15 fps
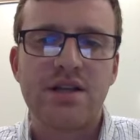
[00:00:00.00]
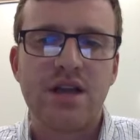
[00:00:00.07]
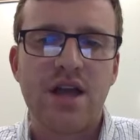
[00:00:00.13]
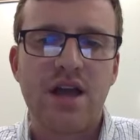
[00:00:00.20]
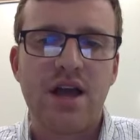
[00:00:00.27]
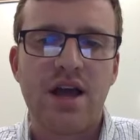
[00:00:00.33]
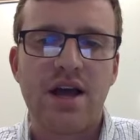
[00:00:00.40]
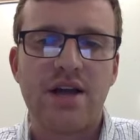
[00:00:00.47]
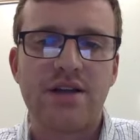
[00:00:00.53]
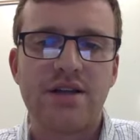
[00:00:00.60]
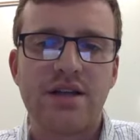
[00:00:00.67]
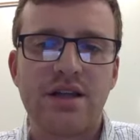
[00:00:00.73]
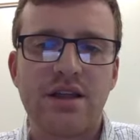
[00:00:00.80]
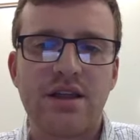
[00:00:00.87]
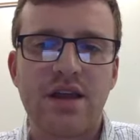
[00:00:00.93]
and
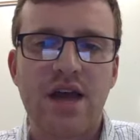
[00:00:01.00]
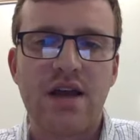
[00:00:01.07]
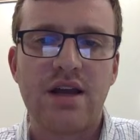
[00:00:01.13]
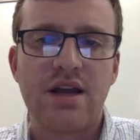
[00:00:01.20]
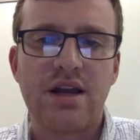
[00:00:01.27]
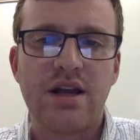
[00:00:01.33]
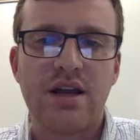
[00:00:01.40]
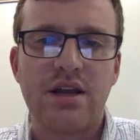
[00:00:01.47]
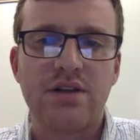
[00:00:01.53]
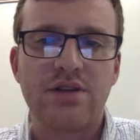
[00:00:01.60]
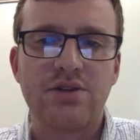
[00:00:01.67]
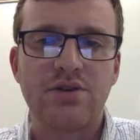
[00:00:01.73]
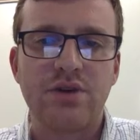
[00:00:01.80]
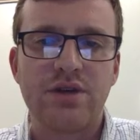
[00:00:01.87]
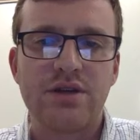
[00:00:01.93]
then it is
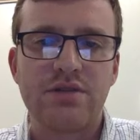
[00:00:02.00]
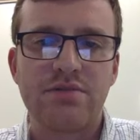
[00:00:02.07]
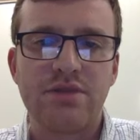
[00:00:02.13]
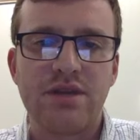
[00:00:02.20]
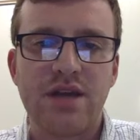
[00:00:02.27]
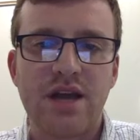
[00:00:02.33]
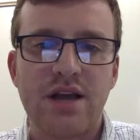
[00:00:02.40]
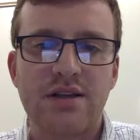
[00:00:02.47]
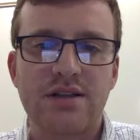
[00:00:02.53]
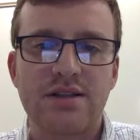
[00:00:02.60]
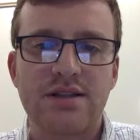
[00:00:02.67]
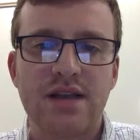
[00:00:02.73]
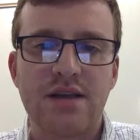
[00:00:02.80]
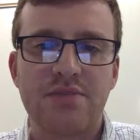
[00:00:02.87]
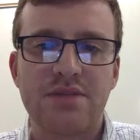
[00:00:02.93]
going to be
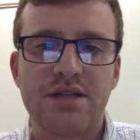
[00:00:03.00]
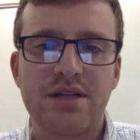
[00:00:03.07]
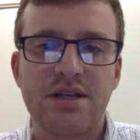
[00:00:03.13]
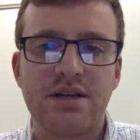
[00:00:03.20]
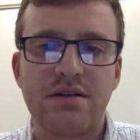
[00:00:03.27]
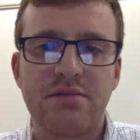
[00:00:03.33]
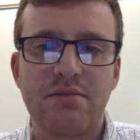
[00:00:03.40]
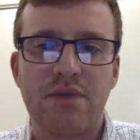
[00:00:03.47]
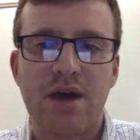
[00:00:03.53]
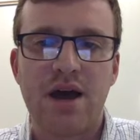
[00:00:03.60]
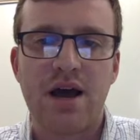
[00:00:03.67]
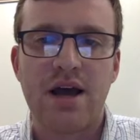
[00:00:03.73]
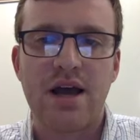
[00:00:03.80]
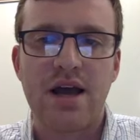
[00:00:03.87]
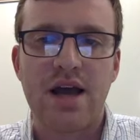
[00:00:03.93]
accepted
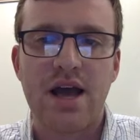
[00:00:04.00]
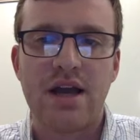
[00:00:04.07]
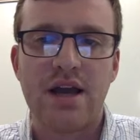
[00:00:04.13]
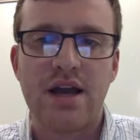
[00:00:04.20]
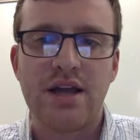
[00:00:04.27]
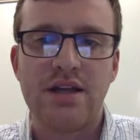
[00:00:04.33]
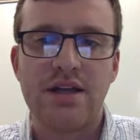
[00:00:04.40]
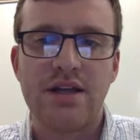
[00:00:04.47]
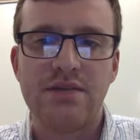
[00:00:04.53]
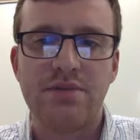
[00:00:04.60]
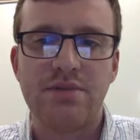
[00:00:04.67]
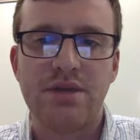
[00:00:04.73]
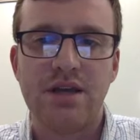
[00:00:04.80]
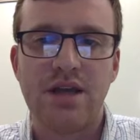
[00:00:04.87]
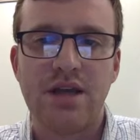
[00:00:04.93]
by
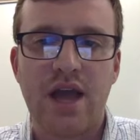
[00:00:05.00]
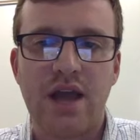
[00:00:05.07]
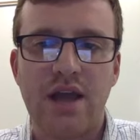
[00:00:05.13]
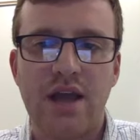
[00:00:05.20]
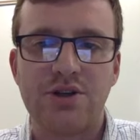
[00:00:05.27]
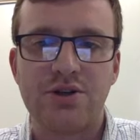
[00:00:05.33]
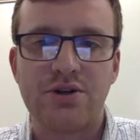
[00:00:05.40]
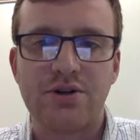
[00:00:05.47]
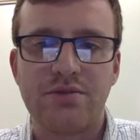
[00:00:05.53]
NADPH.